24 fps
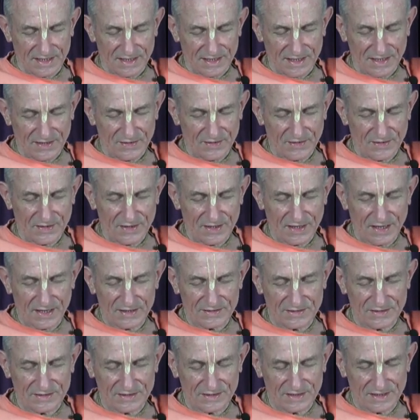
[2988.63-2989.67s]
then you can
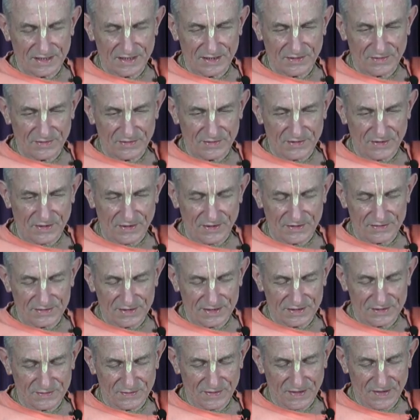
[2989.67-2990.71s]
ask the
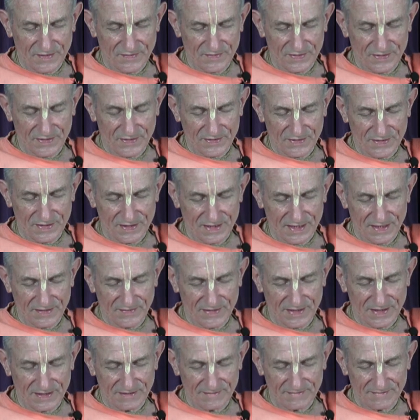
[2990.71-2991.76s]
authorities wherever you are
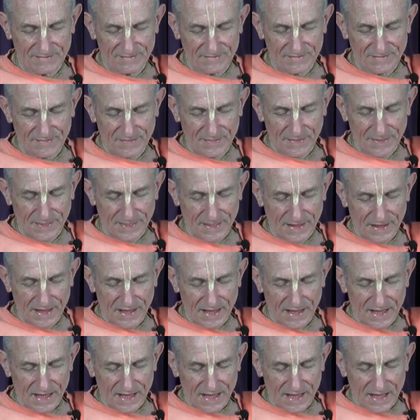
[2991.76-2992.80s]
living,
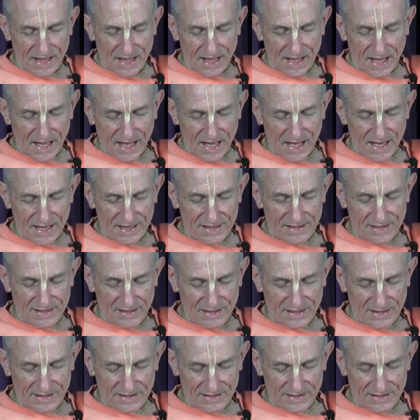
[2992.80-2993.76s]
and